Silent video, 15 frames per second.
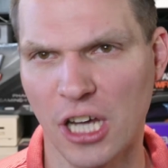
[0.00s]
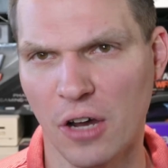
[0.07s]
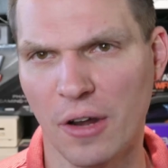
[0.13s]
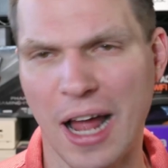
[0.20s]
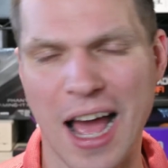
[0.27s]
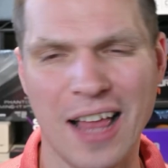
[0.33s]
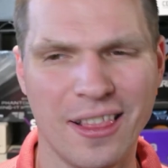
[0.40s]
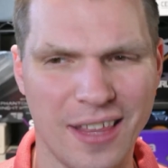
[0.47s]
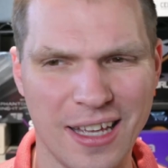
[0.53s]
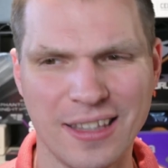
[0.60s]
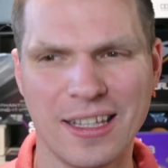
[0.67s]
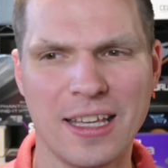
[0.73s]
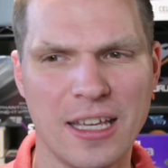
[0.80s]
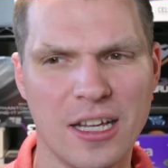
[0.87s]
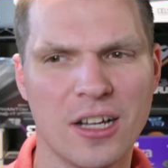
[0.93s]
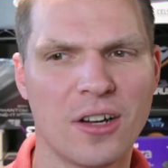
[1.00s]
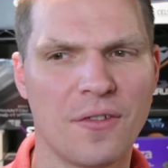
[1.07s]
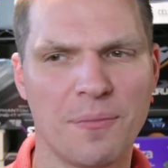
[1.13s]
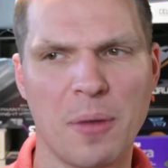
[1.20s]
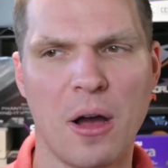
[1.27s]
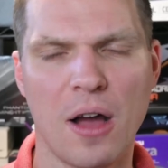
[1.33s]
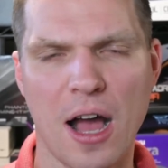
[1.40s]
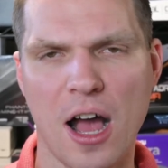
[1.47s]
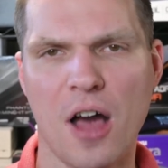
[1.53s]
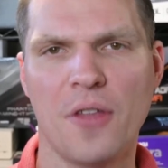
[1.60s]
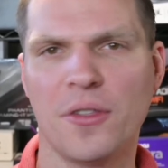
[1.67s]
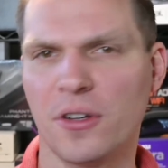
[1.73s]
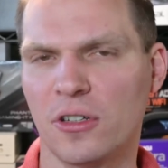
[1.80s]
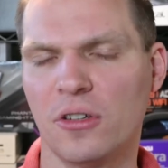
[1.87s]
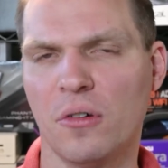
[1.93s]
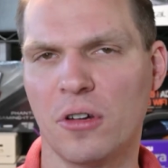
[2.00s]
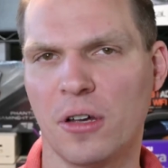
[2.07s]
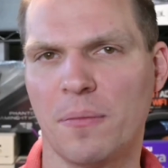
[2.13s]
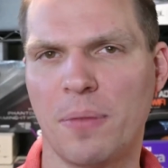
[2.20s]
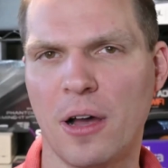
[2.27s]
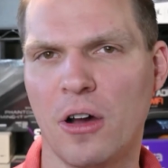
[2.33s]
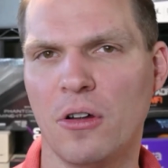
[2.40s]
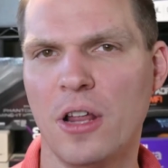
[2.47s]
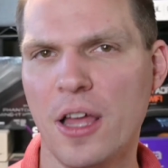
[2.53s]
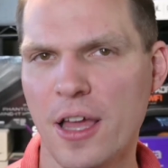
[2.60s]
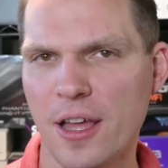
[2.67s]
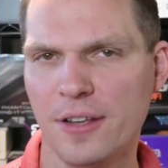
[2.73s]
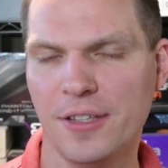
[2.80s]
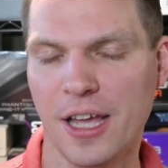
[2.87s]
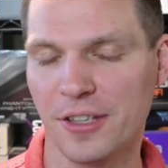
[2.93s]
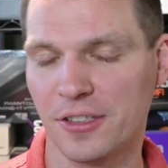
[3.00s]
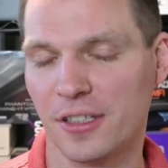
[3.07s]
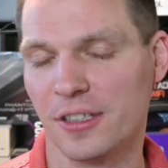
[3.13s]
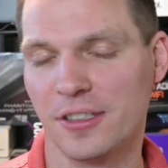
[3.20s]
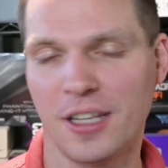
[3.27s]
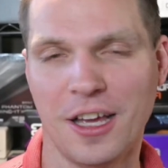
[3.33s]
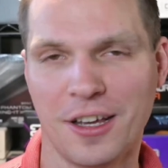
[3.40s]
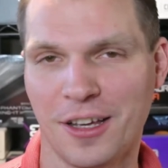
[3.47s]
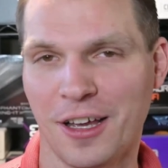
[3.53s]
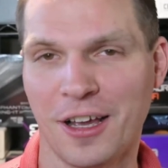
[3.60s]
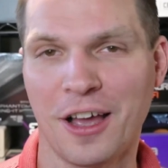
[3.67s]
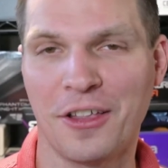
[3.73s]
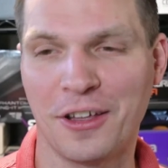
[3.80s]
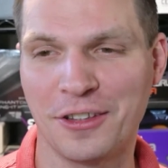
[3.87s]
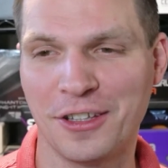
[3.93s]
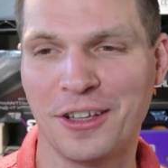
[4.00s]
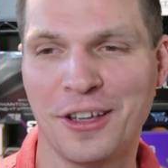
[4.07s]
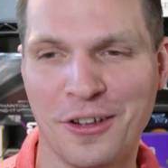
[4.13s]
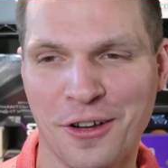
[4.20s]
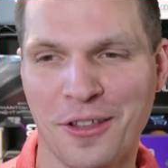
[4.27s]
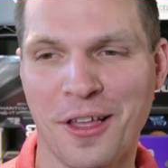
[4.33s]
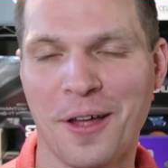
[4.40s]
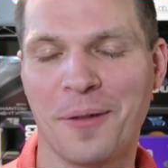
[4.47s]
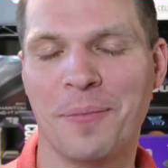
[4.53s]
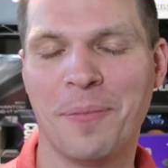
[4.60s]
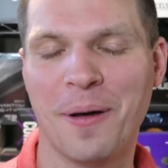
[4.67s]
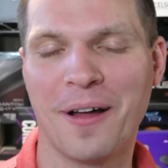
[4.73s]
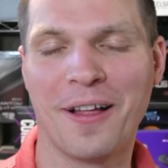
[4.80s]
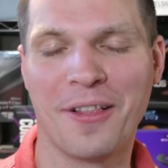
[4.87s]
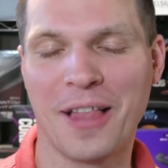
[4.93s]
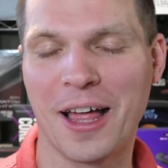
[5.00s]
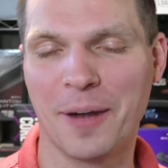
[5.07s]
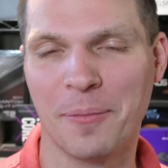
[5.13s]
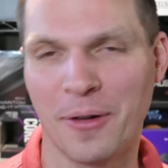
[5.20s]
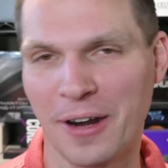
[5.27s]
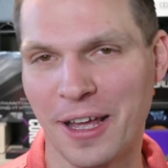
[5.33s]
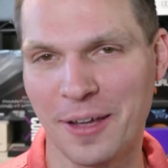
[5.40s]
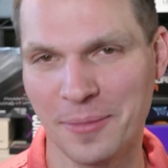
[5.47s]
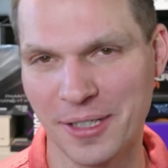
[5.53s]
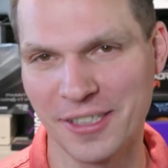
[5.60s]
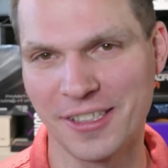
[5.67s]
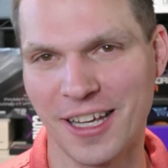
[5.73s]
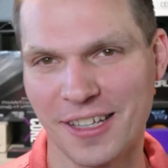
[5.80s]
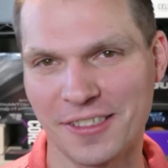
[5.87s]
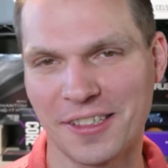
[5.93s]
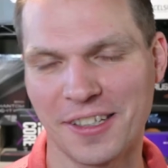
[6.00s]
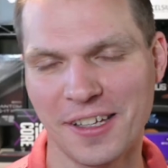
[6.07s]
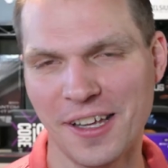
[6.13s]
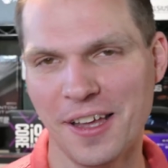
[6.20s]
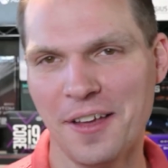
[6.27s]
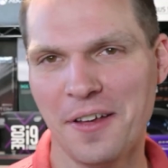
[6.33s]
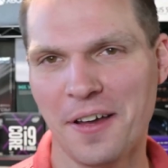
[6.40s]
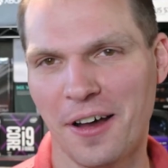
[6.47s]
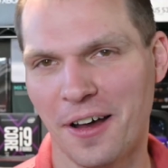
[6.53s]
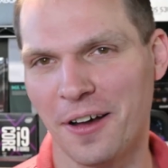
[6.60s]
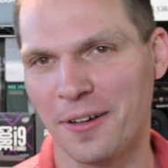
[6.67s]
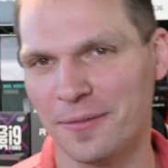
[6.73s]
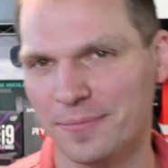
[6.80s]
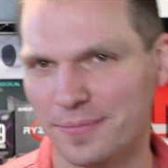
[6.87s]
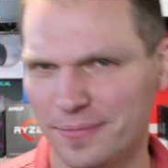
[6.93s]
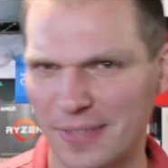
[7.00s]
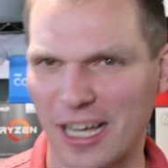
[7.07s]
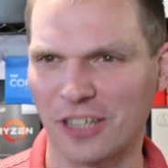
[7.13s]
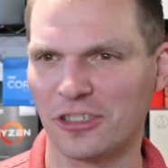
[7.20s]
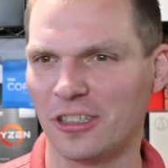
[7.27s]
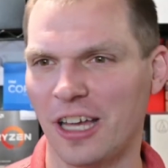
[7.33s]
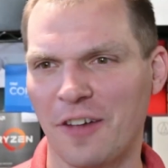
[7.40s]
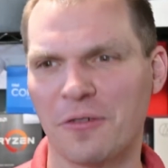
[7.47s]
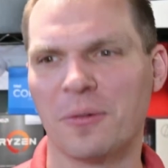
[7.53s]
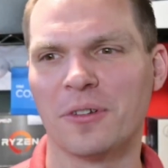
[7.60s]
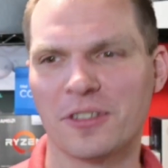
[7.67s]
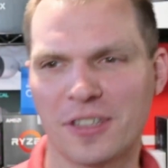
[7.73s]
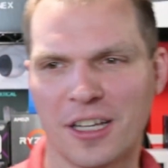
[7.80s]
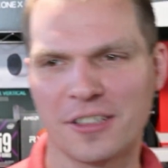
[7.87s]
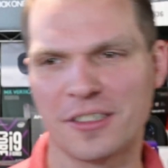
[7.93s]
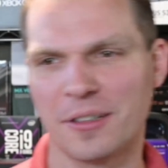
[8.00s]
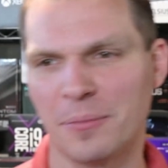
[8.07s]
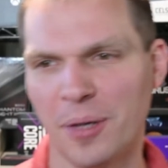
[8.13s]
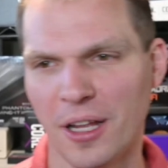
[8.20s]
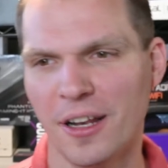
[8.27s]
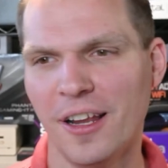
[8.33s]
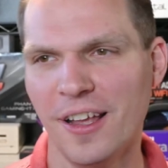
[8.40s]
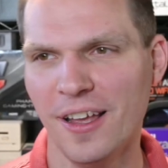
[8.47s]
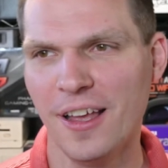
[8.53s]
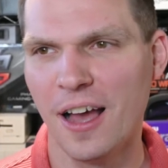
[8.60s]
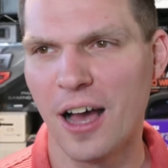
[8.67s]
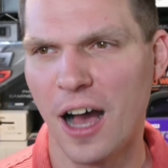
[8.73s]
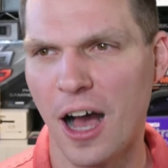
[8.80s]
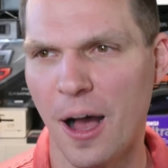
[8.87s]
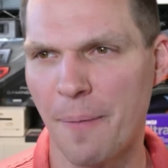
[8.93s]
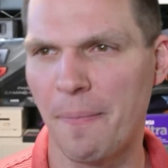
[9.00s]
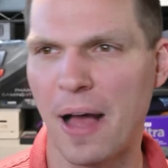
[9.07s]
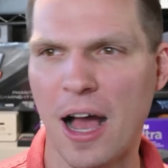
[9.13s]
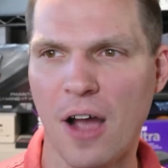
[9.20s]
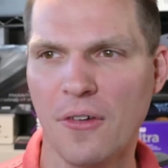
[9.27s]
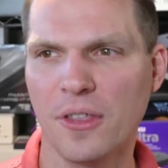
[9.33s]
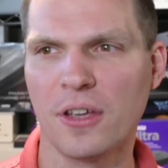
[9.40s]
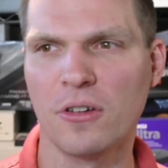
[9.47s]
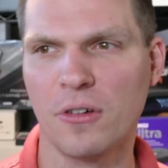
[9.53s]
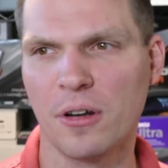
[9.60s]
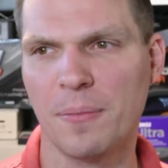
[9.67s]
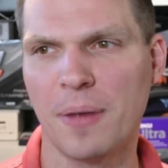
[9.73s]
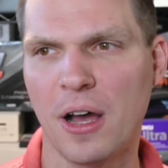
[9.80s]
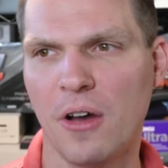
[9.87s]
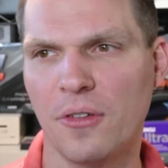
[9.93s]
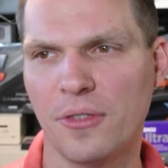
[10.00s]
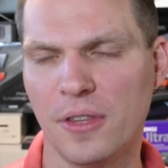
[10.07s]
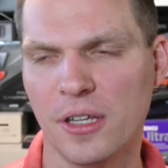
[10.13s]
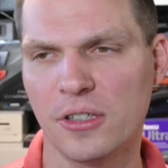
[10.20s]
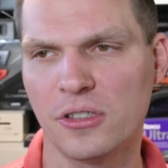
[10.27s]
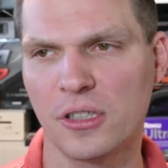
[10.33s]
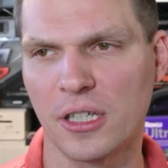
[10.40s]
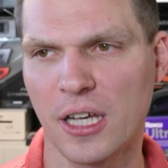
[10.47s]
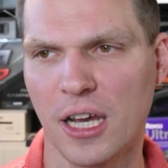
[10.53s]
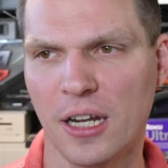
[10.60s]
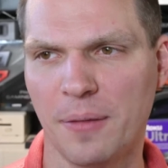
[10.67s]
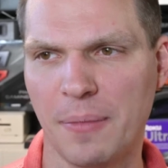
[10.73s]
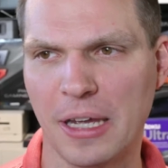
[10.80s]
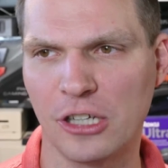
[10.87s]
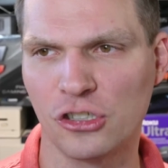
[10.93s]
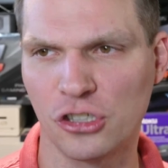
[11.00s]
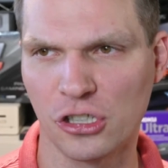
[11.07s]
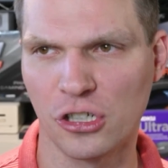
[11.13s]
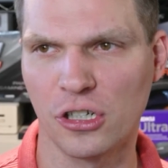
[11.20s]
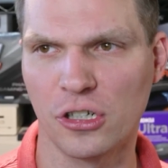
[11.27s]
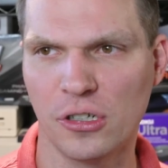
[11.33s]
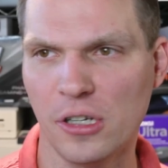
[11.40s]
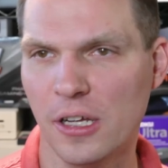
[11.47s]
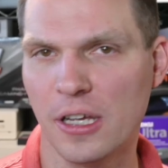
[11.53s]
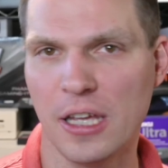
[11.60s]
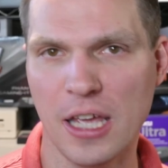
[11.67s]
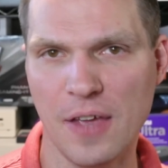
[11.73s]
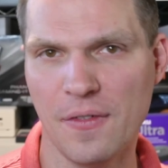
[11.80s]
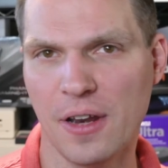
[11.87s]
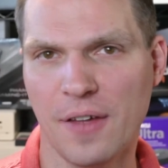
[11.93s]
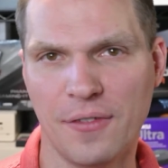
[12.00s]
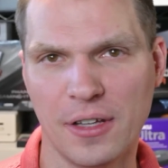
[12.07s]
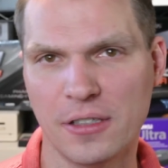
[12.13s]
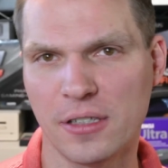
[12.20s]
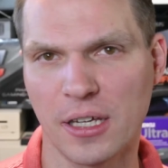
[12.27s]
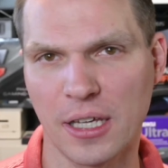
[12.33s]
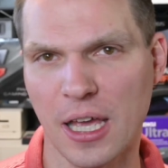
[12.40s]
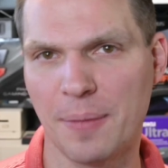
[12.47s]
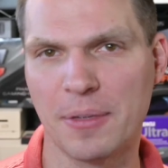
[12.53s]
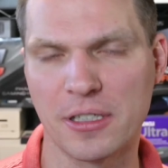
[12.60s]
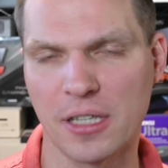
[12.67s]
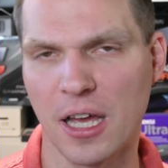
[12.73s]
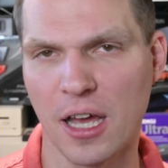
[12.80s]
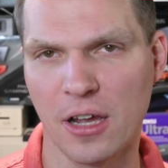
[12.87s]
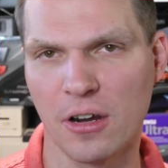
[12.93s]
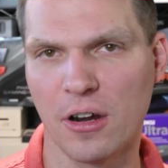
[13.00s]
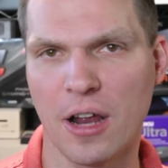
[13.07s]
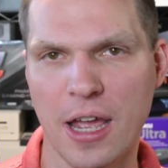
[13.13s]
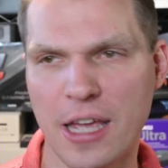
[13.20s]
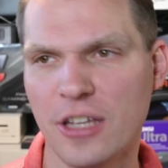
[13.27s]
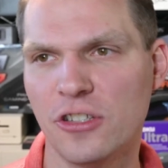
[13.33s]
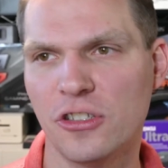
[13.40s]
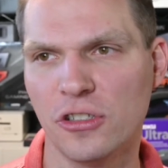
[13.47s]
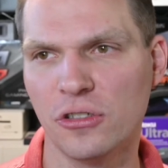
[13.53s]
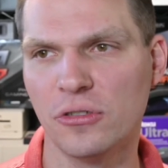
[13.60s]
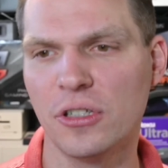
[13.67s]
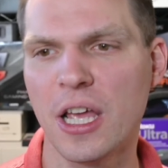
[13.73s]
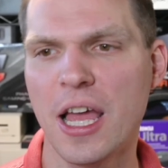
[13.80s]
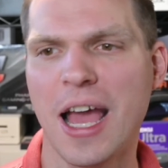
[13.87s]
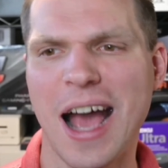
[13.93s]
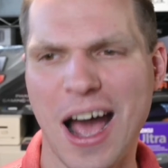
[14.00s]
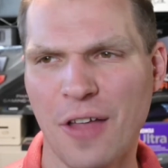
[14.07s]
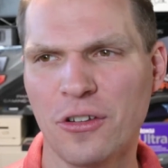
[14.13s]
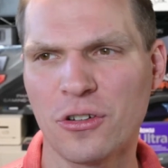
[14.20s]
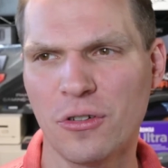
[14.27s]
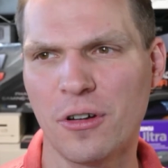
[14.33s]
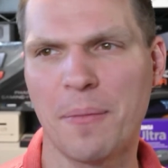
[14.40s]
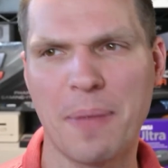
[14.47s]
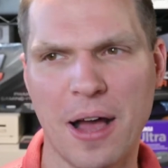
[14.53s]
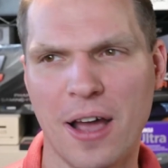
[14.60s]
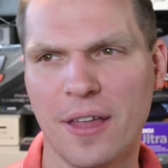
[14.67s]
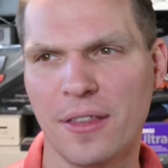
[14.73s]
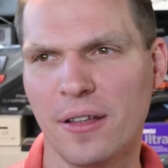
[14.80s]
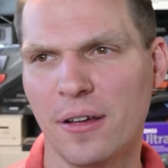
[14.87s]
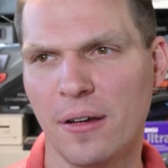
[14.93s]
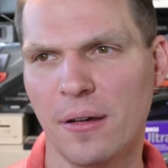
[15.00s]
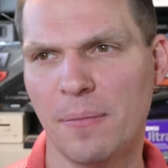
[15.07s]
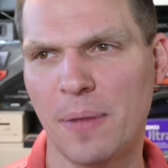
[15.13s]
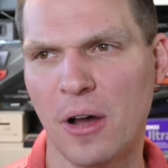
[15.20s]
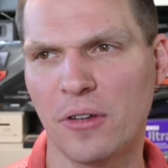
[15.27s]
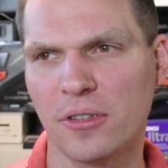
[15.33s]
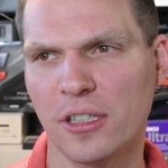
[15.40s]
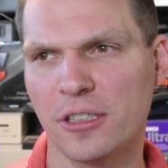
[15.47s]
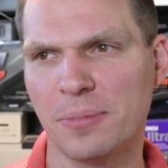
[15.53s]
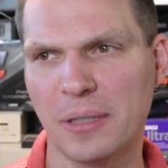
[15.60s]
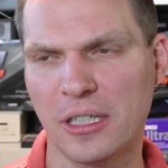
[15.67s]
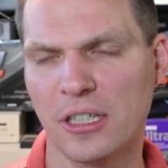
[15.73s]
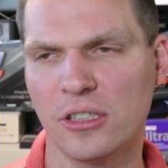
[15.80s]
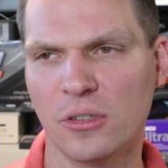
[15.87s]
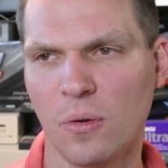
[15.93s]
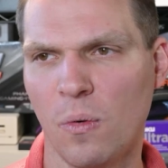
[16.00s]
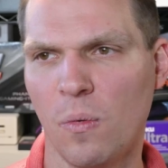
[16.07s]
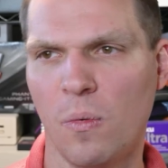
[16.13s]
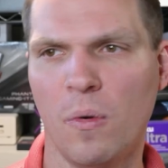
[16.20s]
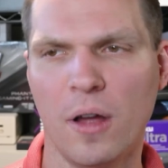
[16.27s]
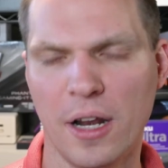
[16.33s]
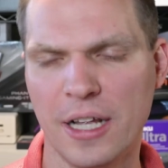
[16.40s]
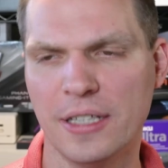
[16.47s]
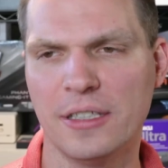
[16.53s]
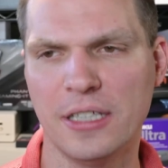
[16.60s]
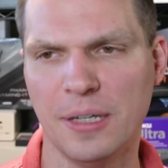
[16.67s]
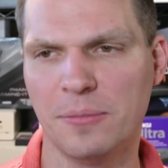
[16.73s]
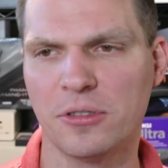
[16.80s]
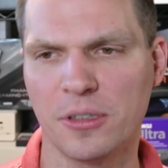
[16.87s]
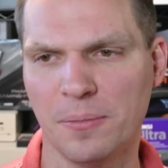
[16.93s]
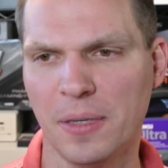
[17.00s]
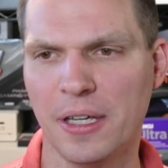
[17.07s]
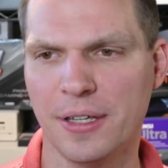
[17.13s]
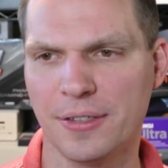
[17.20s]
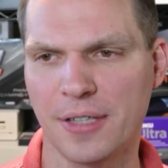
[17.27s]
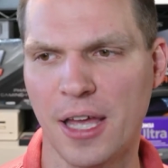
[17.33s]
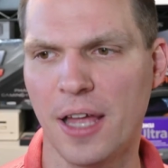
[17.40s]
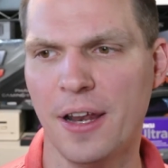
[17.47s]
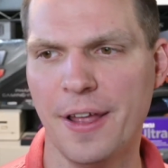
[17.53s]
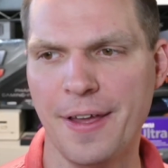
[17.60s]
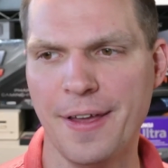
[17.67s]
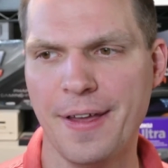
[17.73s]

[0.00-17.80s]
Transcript: out, I like to hear about how they're going about testing. It's, I like to hear a lot, a lot about A M D's testing. Um, actually, everyone's testing, but. Um, how are they going about this to kind of make sure, even if it's like M S I or ASUS, how they're going to buy about this? Because what it seems to me is that